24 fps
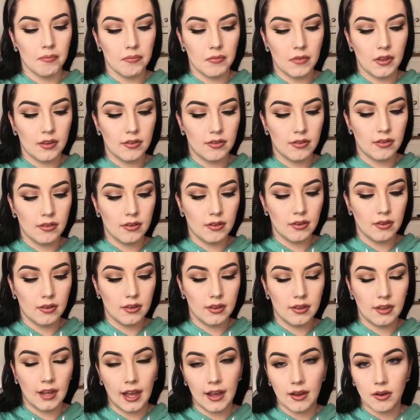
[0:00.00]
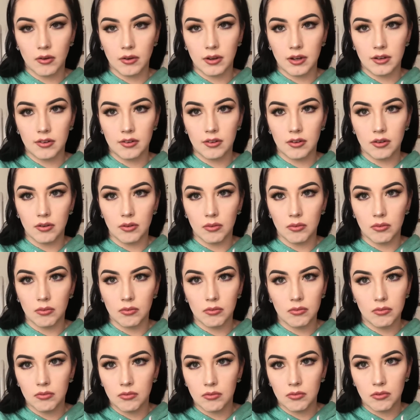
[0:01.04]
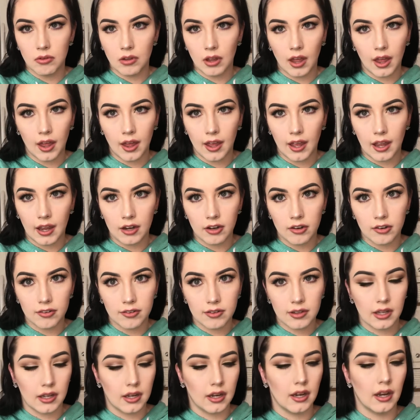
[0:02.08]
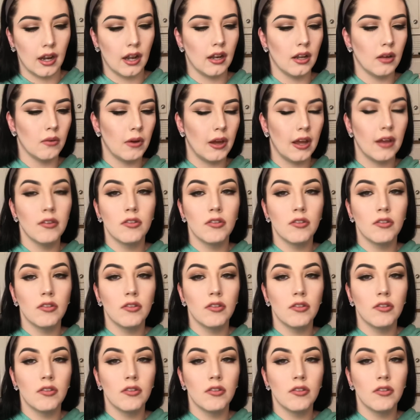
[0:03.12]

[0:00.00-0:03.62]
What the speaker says: is not going to aid your skin in any way.